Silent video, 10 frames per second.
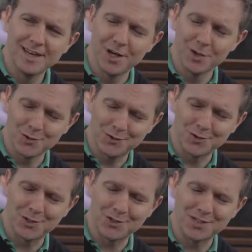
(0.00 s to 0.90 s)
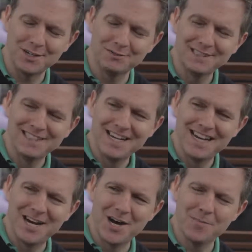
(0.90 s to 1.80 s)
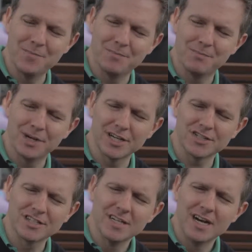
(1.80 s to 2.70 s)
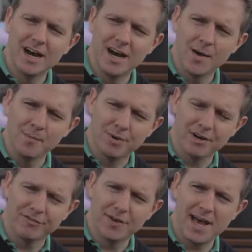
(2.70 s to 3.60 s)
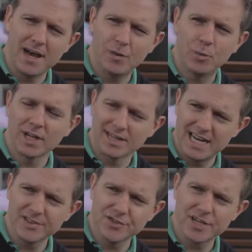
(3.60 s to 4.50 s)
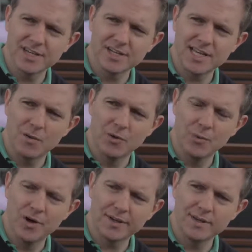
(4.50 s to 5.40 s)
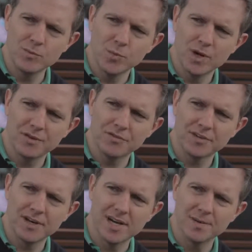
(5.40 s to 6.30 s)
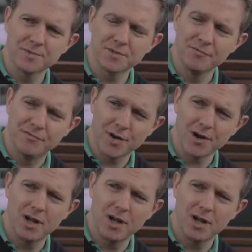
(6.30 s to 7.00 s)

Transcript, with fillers: uh, your, your, good self. Um, but uh, but for now, what I can say is that we're working with um, some very